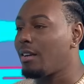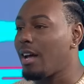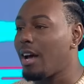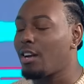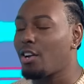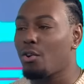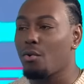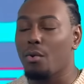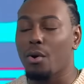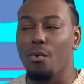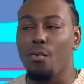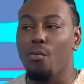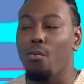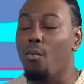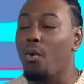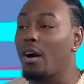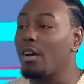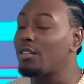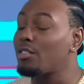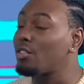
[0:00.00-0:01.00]
not
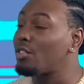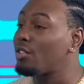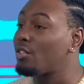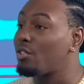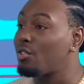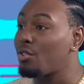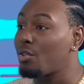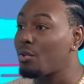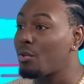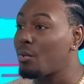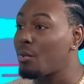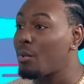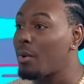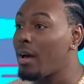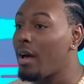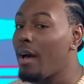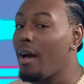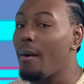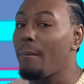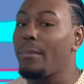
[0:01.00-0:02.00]
knowing what to
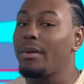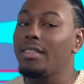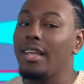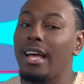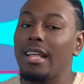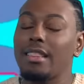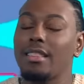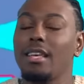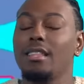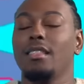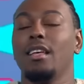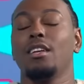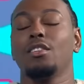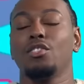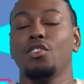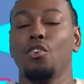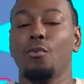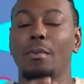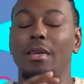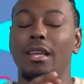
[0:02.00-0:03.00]
do. But that thing
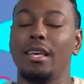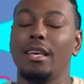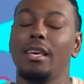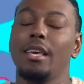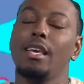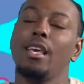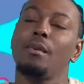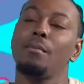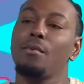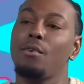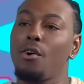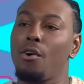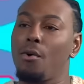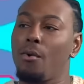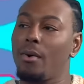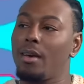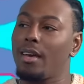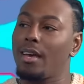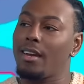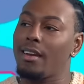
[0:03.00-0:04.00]
that told me to keep
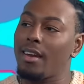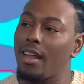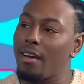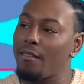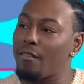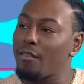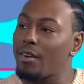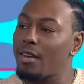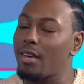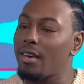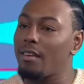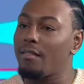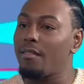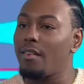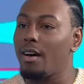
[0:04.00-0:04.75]
going and never give